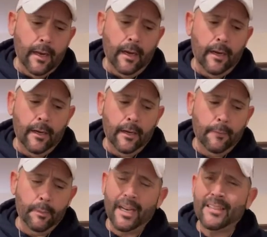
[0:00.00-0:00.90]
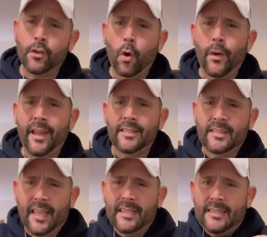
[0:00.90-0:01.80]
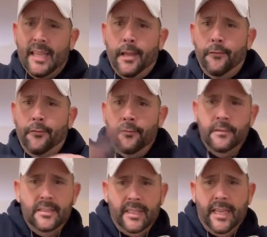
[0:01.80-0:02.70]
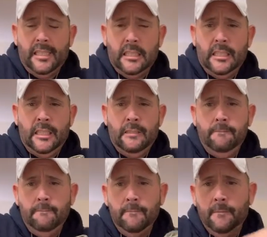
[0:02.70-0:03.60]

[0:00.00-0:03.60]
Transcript: Uh, but as always, stay safe, stay clean,